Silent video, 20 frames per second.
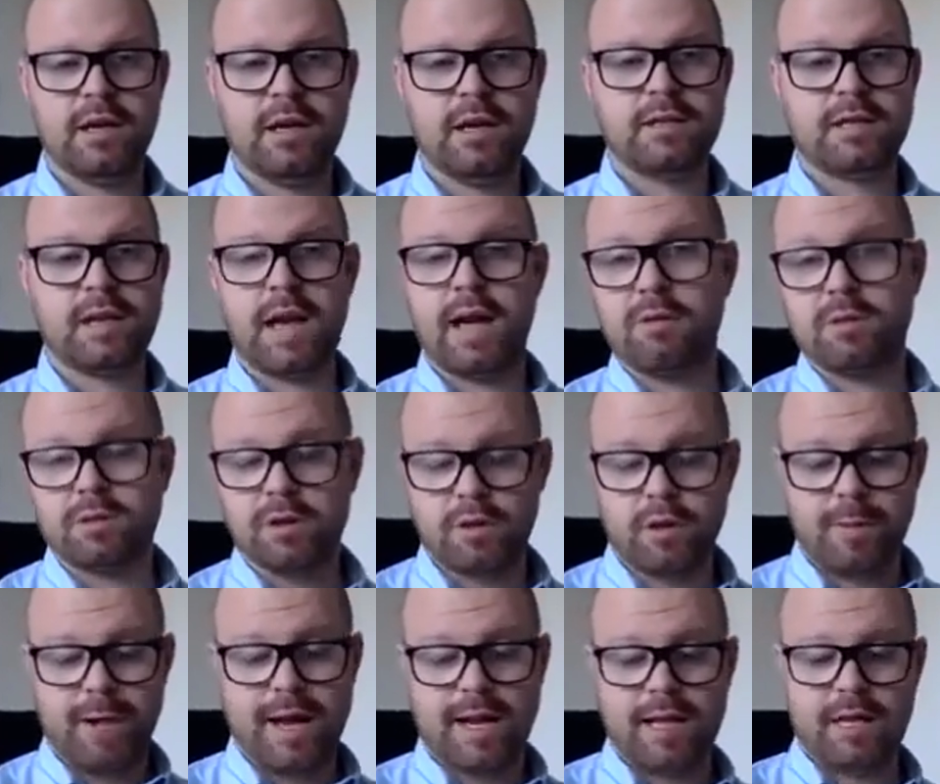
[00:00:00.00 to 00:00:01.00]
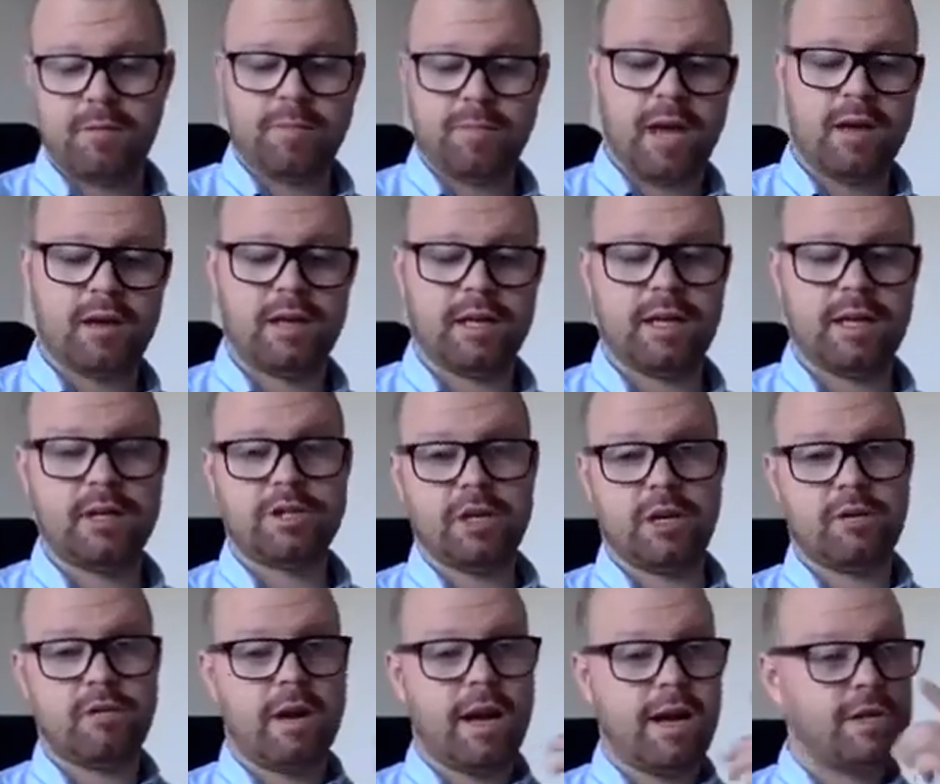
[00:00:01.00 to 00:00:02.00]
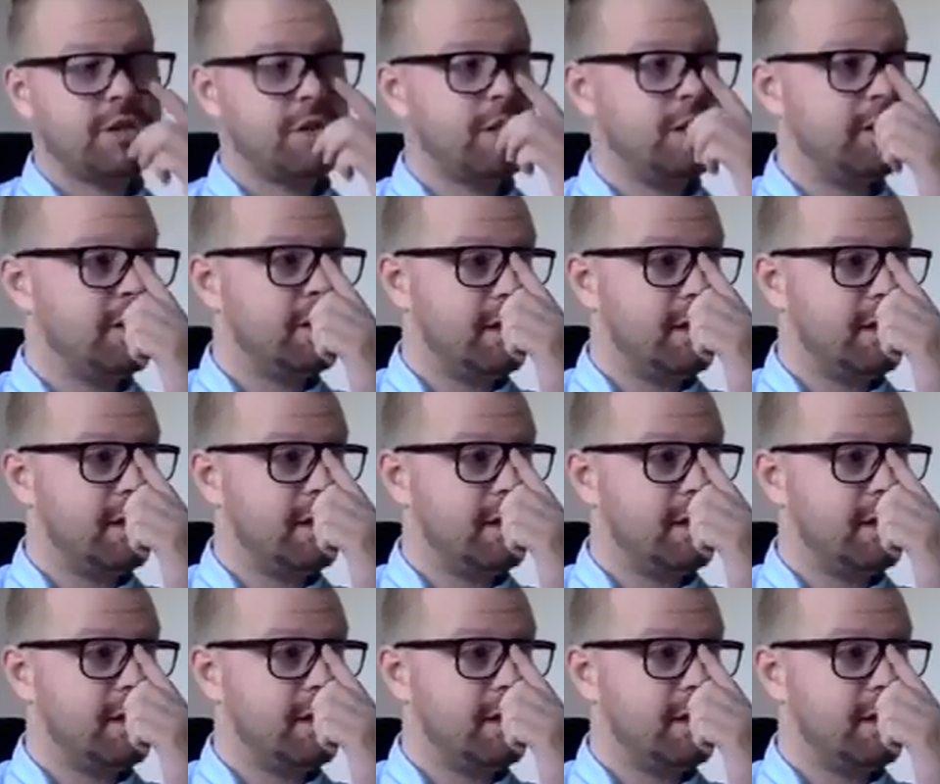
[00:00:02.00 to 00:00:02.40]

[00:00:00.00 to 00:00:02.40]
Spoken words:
Today we're talking about inbound lead generation.